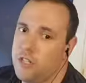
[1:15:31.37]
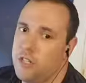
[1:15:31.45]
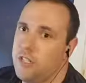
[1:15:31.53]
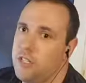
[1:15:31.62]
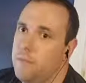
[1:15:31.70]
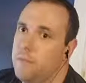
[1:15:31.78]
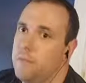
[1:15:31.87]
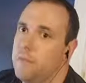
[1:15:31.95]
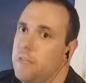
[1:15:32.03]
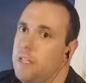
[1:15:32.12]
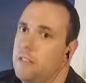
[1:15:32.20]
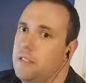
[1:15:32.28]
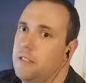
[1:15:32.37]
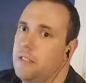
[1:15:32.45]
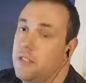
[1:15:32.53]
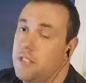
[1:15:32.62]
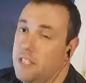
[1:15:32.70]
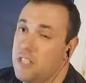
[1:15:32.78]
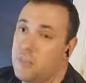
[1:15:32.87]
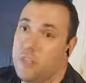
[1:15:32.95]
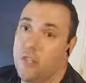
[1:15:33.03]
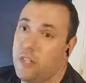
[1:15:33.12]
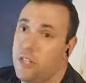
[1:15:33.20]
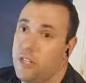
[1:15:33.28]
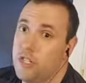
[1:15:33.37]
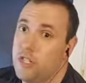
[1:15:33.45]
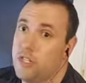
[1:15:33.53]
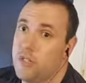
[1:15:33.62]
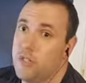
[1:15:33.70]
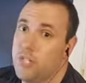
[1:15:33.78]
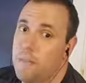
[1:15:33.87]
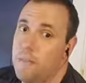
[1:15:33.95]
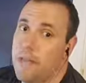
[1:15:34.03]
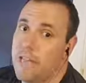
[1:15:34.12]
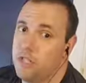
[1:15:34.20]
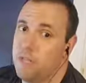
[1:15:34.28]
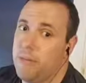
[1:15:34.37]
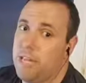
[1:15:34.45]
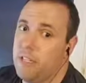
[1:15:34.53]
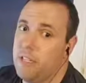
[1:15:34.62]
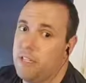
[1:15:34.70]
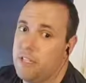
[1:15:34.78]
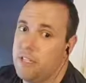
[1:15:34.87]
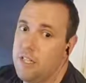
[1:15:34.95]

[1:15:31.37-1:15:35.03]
some in circulation. So some master padlocks